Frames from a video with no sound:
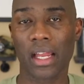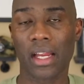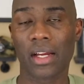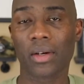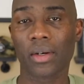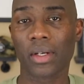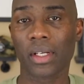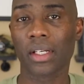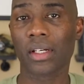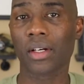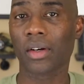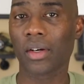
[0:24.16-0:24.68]

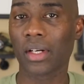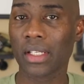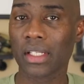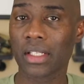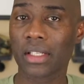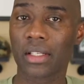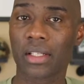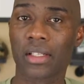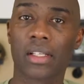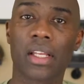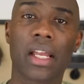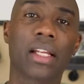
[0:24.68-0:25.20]
area or each
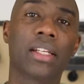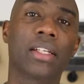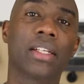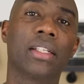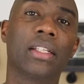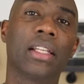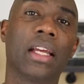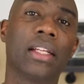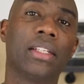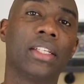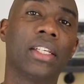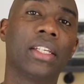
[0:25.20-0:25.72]
section
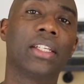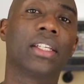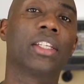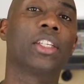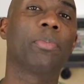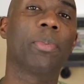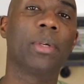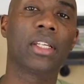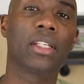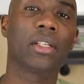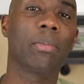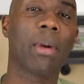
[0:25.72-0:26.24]
that Jesus
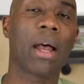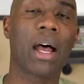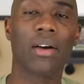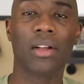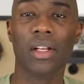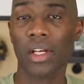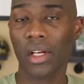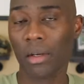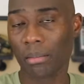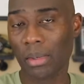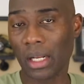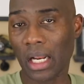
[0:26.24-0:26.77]
speaks about.
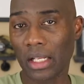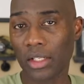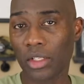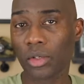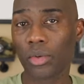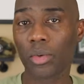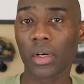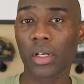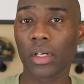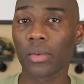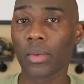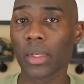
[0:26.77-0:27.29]
But I do
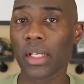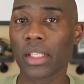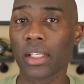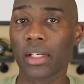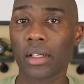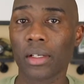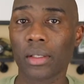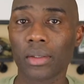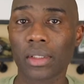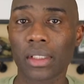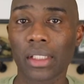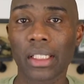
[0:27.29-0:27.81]
want to read the
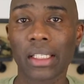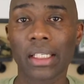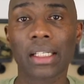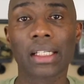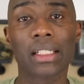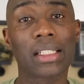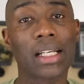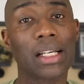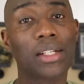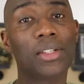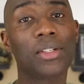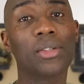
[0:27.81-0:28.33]
whole thing
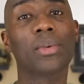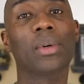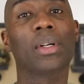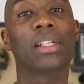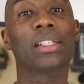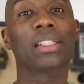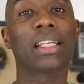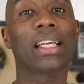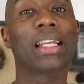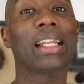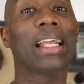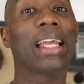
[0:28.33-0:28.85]
because I do want
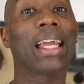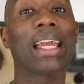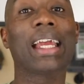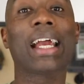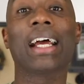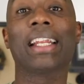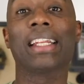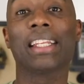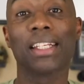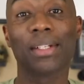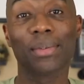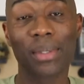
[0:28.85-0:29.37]
to say that, hey,
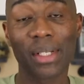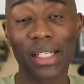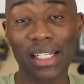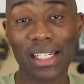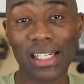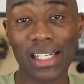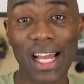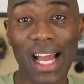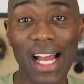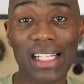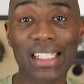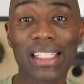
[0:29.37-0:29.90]
I did read it
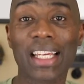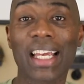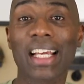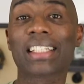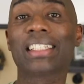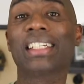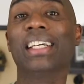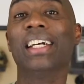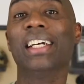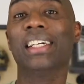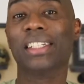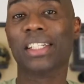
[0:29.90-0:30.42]
in
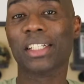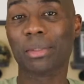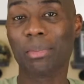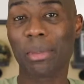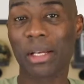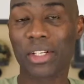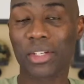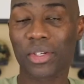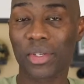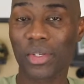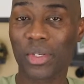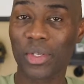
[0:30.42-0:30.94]
context, just
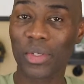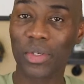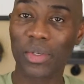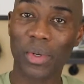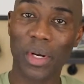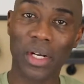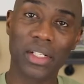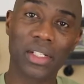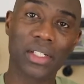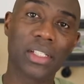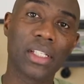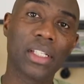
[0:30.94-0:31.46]
make sure you
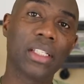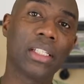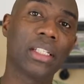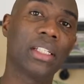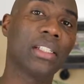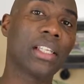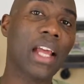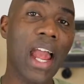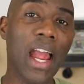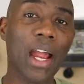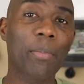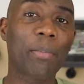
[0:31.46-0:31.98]
understood the
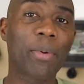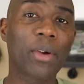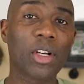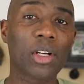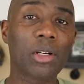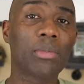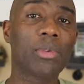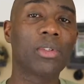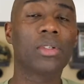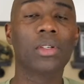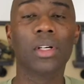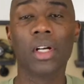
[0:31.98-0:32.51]
entire
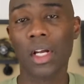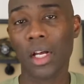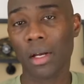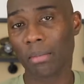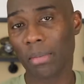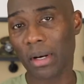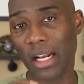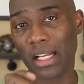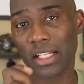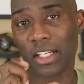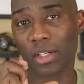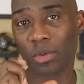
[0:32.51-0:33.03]
parable,
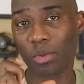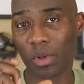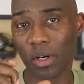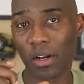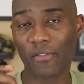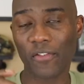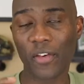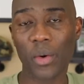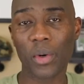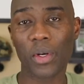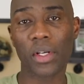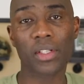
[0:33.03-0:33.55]
but I just want
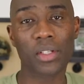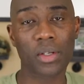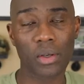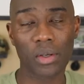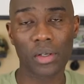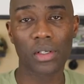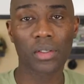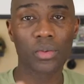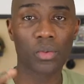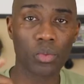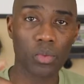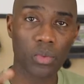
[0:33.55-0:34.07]
to focus
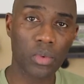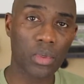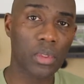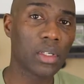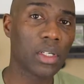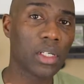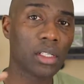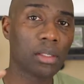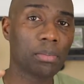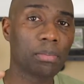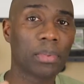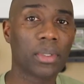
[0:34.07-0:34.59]
on
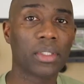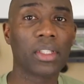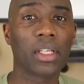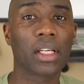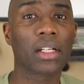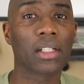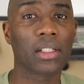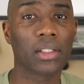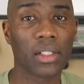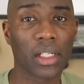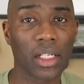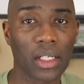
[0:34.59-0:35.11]
one
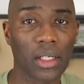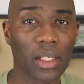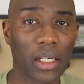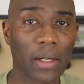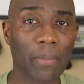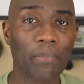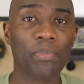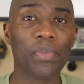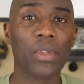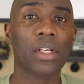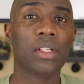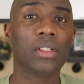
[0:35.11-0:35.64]
particular area.
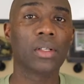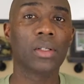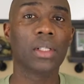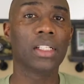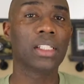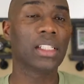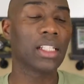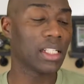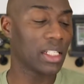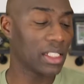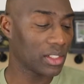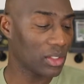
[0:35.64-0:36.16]
So
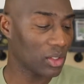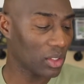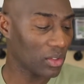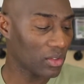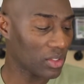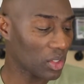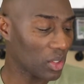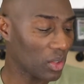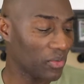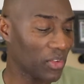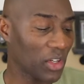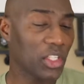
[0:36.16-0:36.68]
let's get into it.
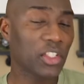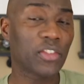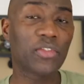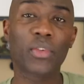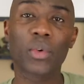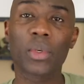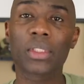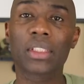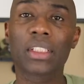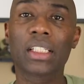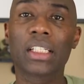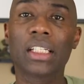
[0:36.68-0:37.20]
So verse
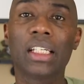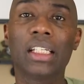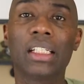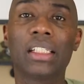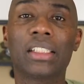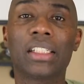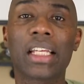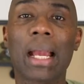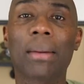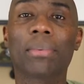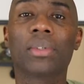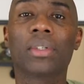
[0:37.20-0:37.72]
14,
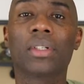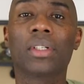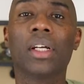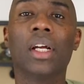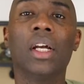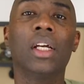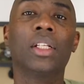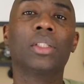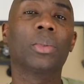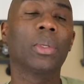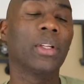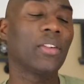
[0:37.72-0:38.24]
chapter
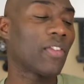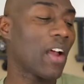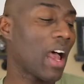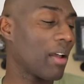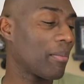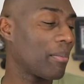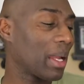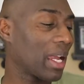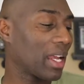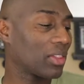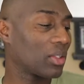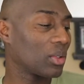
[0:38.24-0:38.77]

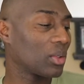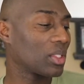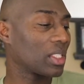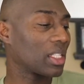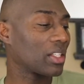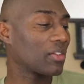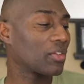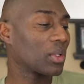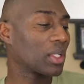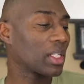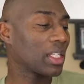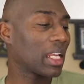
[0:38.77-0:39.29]
25, Matthew
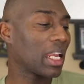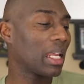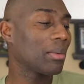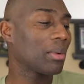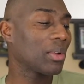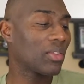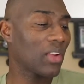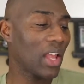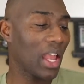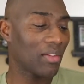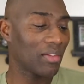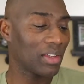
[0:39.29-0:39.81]
says, "For the
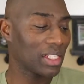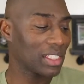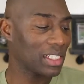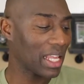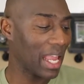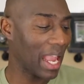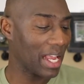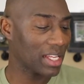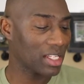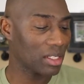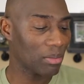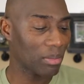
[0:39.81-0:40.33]
kingdom of heaven is
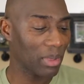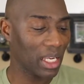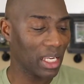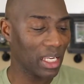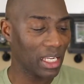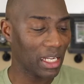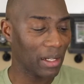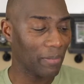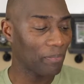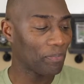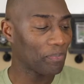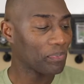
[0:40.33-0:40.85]
as a
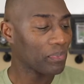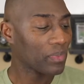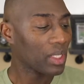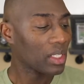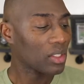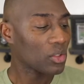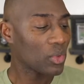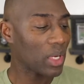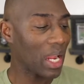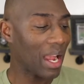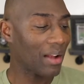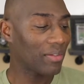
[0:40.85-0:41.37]
man
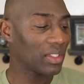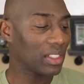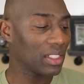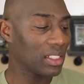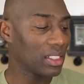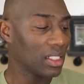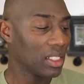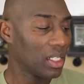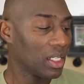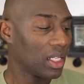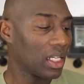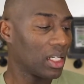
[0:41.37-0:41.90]

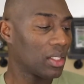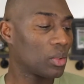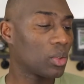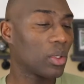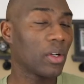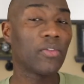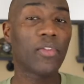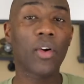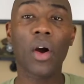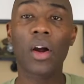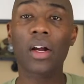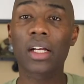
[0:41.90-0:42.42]
traveling into
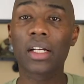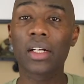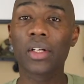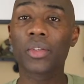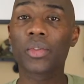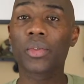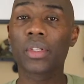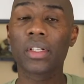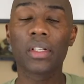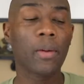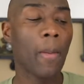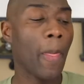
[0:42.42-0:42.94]
a far
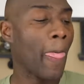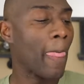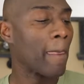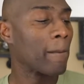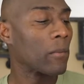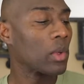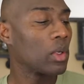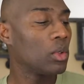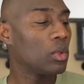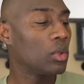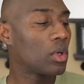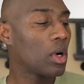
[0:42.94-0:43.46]
country,
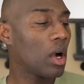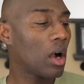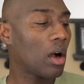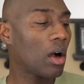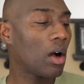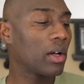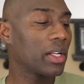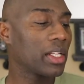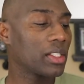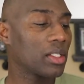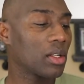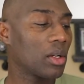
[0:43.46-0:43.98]
who
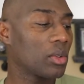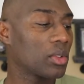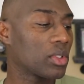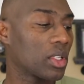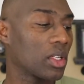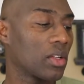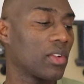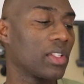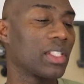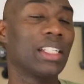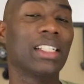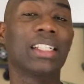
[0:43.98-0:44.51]
called his own
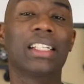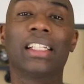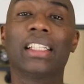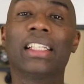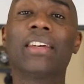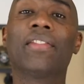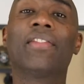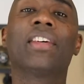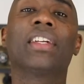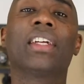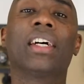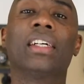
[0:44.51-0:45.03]
servants and
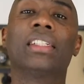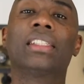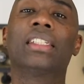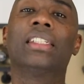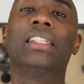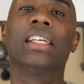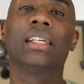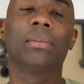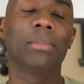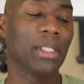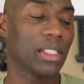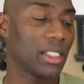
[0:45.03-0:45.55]
delivered unto
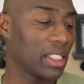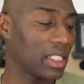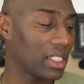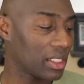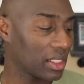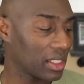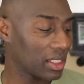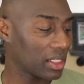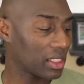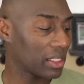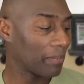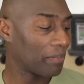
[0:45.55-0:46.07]
them his
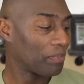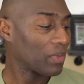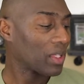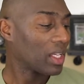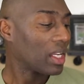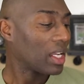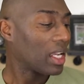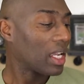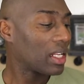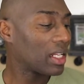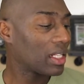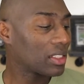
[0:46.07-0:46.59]
goods.
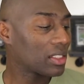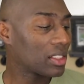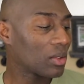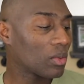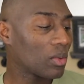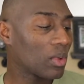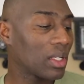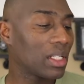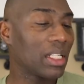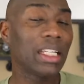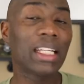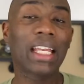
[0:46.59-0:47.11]
And unto
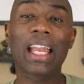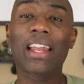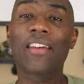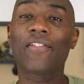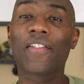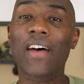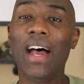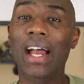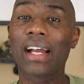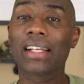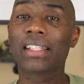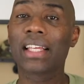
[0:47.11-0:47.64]
one he gave
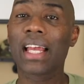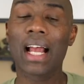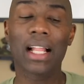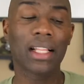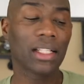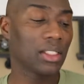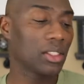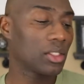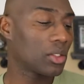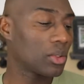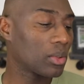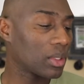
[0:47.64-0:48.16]
5
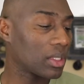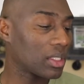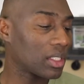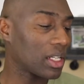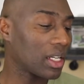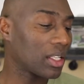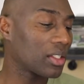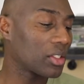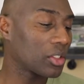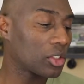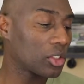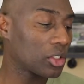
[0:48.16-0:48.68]
talents, to
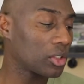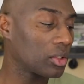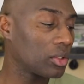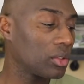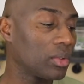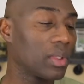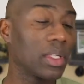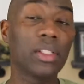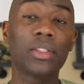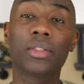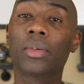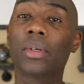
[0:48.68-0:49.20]
another
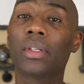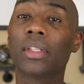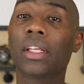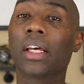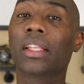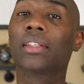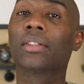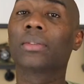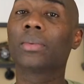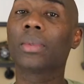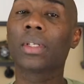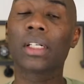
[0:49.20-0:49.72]
2, and to
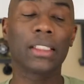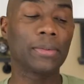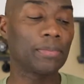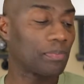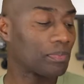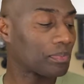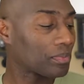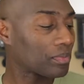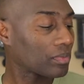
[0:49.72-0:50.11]
another 1.